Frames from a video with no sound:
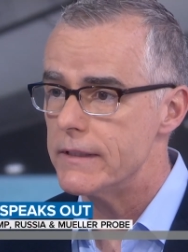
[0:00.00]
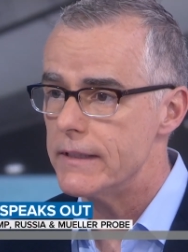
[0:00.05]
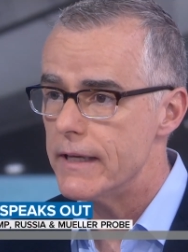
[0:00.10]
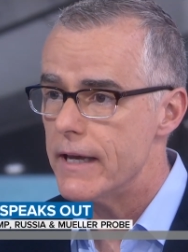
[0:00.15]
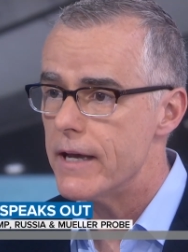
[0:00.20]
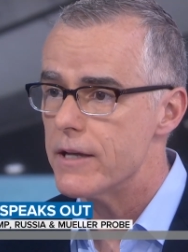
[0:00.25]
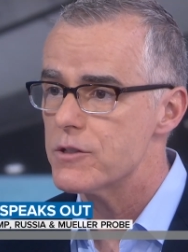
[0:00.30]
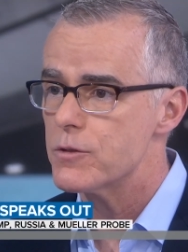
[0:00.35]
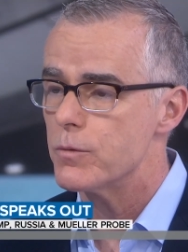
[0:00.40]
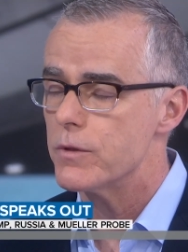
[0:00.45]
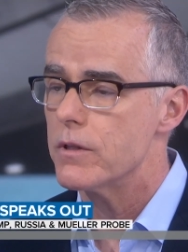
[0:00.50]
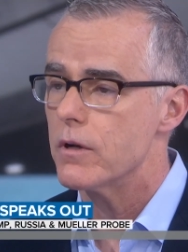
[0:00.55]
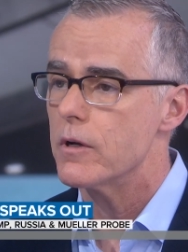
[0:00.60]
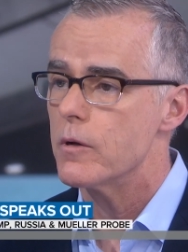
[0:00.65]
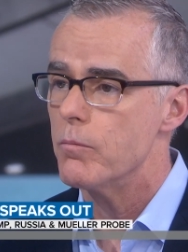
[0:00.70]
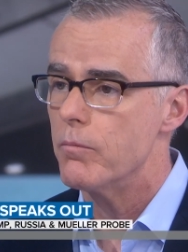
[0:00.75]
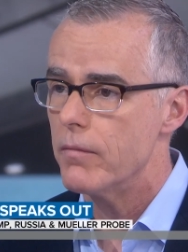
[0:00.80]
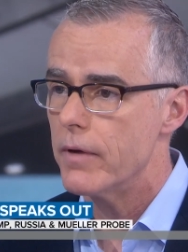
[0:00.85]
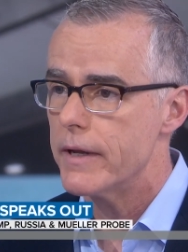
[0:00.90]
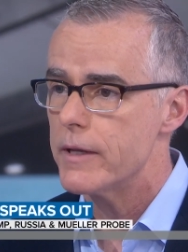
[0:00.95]
Yes, we thought
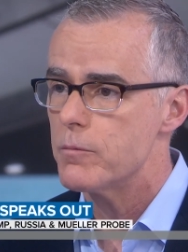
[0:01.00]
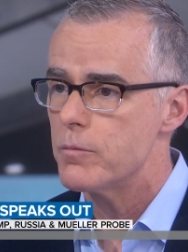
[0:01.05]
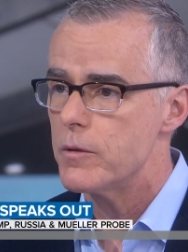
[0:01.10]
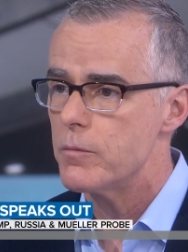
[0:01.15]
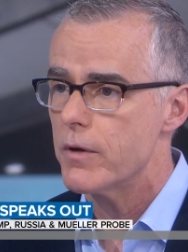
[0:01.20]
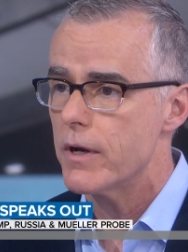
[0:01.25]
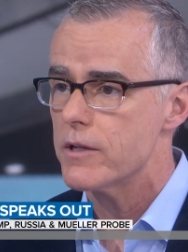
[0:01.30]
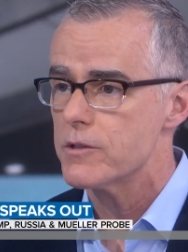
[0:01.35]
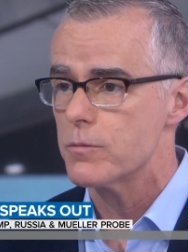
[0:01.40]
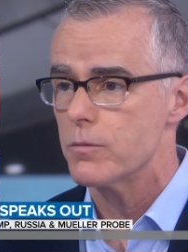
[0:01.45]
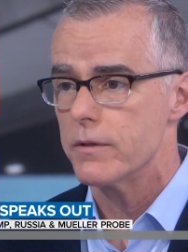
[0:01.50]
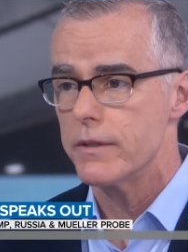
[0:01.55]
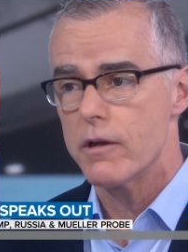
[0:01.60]
it might be possible.